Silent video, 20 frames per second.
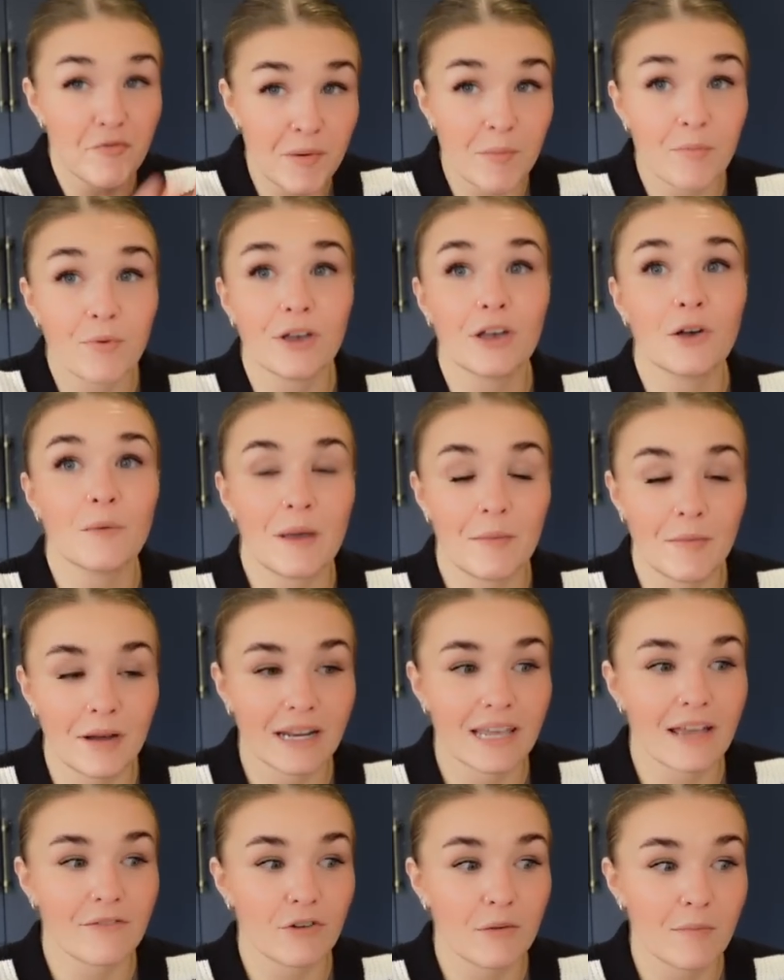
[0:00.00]
been putting away
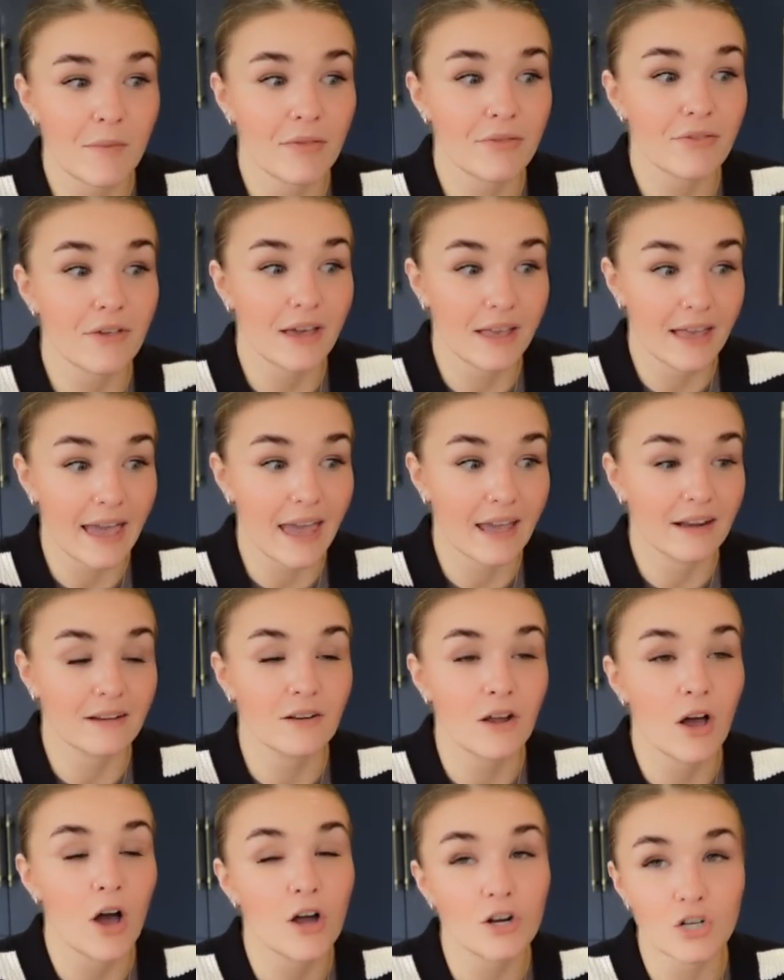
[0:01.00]
money every month again,
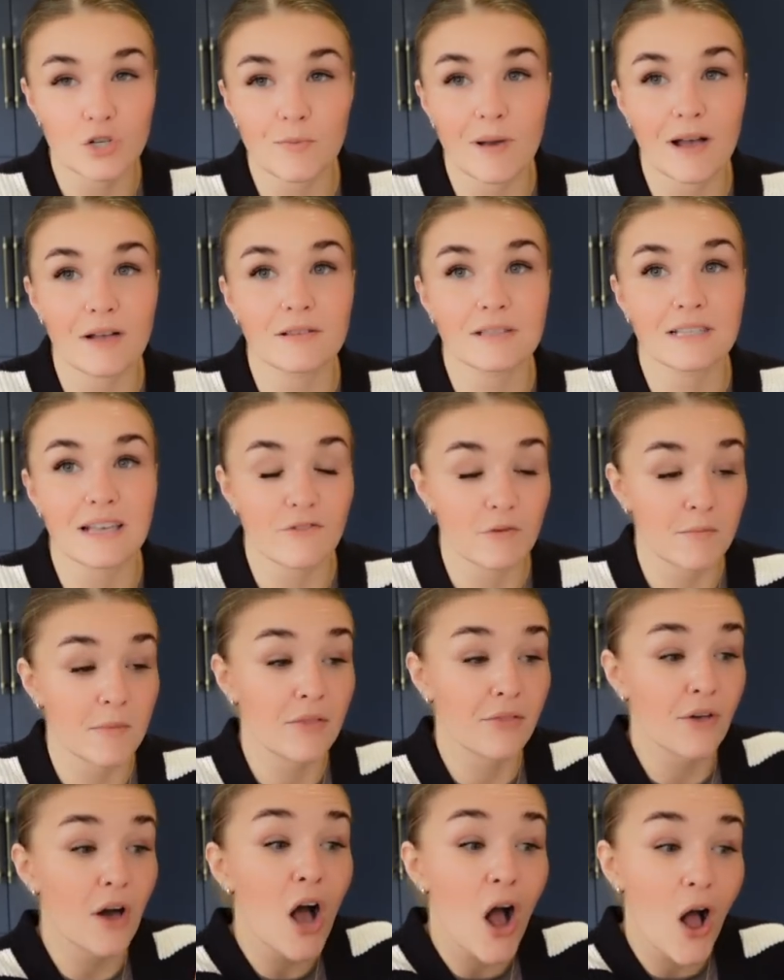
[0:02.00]
£100 every month,